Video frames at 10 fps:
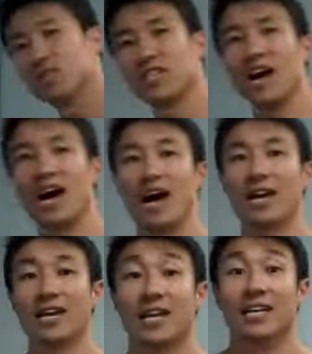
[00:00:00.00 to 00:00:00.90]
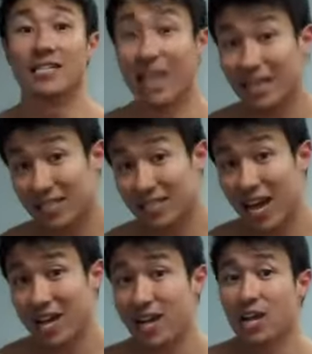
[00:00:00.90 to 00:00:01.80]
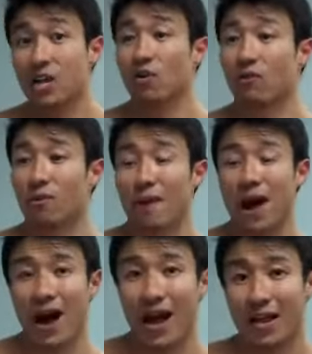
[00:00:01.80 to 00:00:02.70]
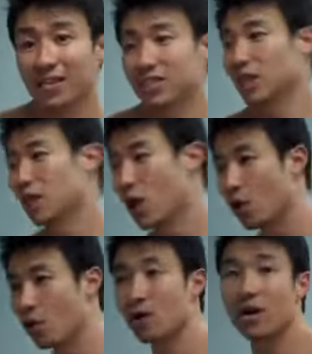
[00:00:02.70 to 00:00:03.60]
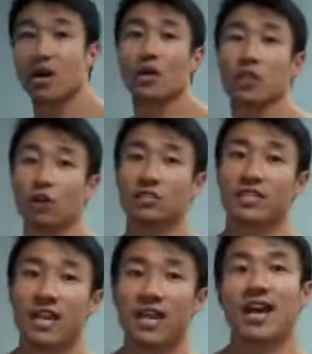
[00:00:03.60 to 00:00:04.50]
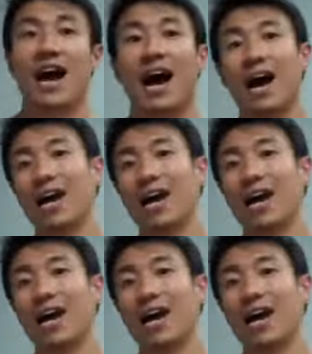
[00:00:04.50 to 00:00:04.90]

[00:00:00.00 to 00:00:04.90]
to high. Second set, go from high to low. Third set, high